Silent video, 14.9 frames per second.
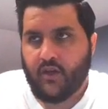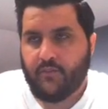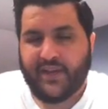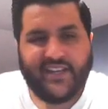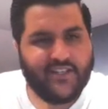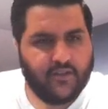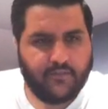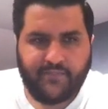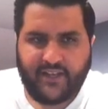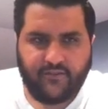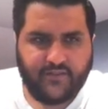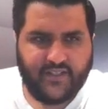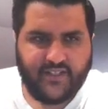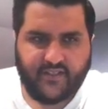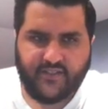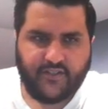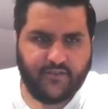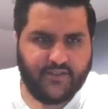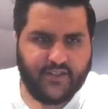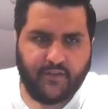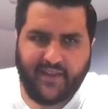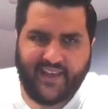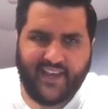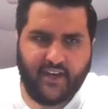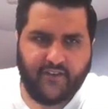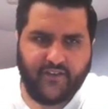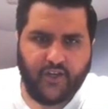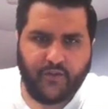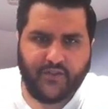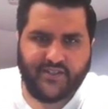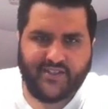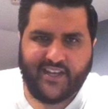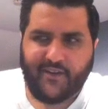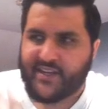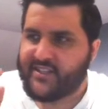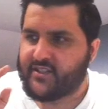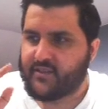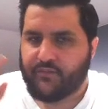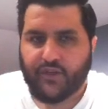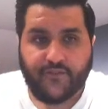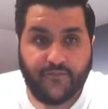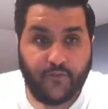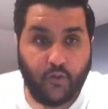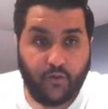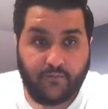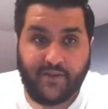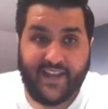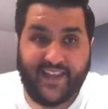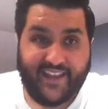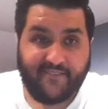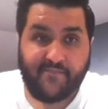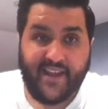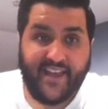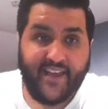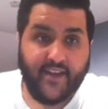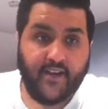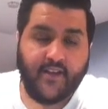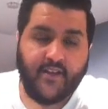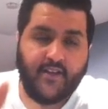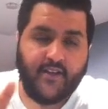but he's on penalties until Dominic Calvert-Lewin's out, and he's the most forward-playing player